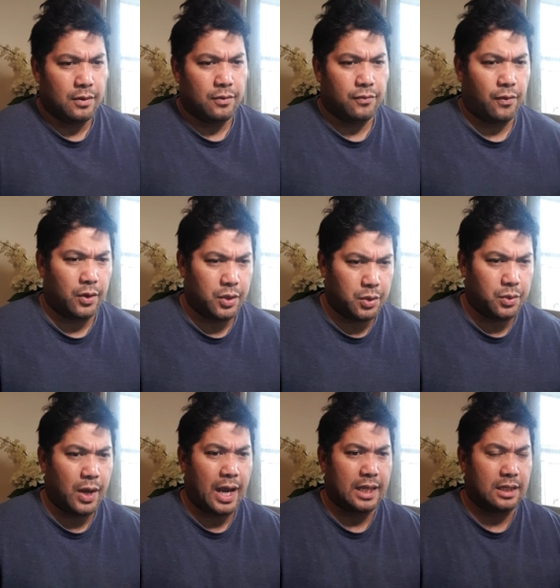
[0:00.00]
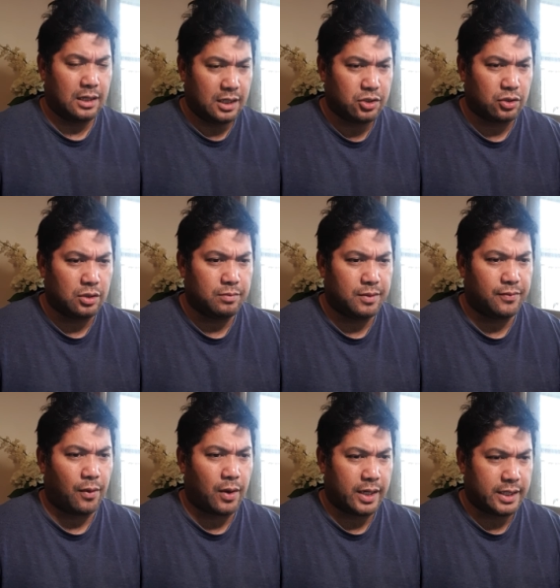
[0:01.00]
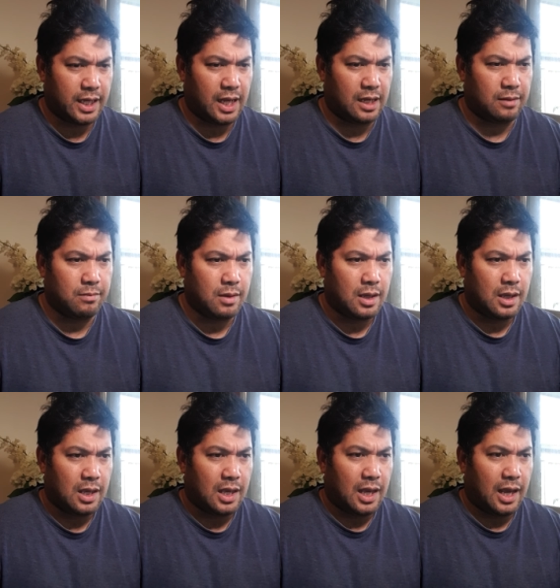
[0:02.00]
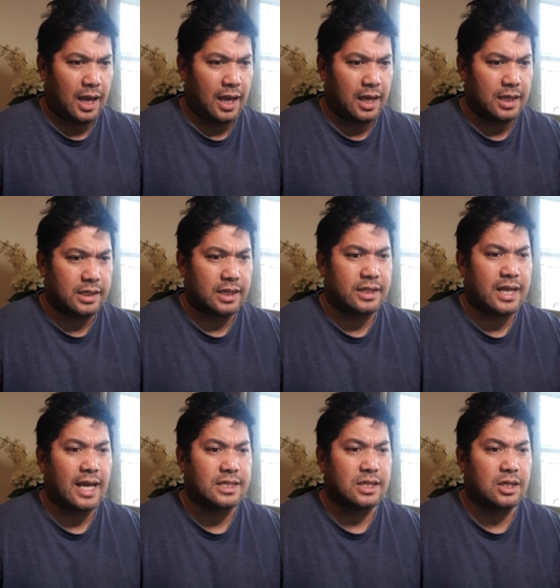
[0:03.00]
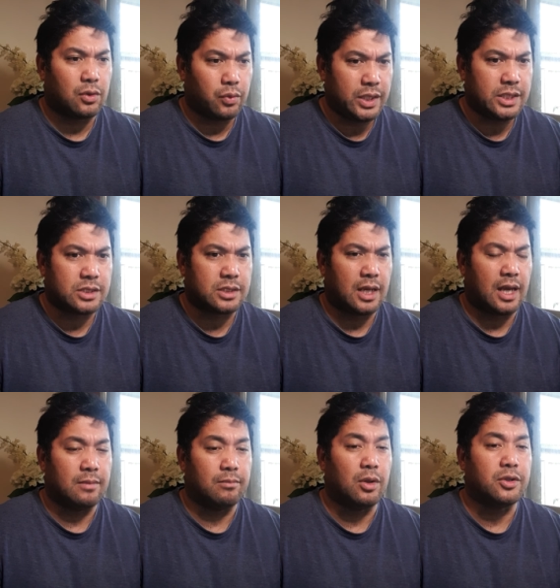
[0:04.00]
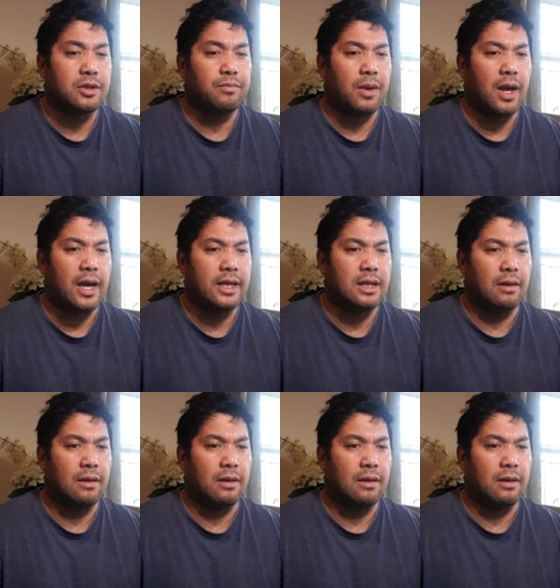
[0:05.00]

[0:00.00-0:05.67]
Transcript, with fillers: For you had little before I came, and it has increased and multiplied